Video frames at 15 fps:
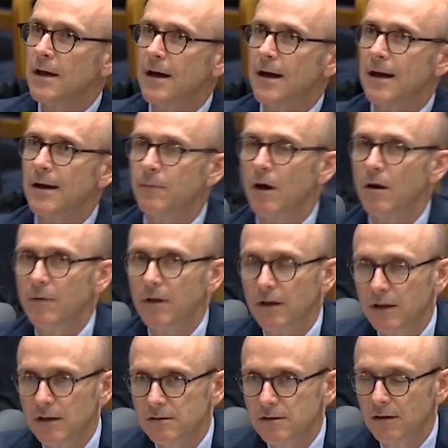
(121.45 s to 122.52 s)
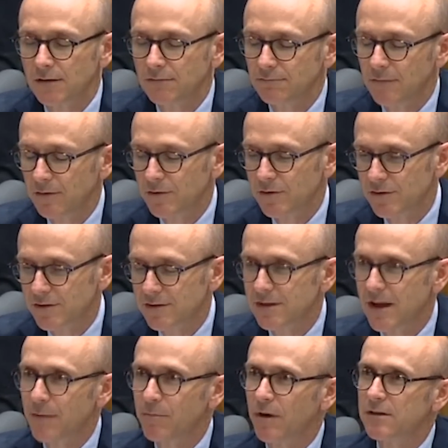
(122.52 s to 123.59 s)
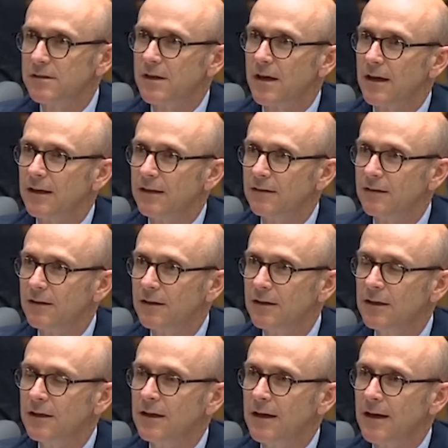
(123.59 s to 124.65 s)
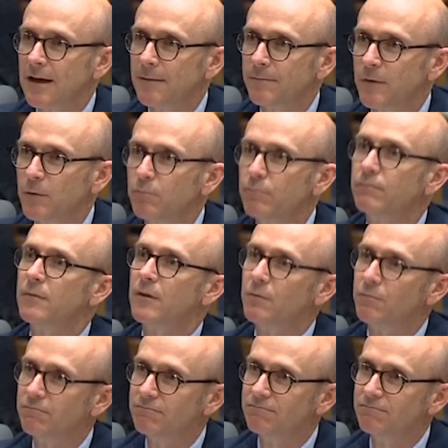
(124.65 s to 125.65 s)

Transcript: I mean, I guess I'll just start by saying that the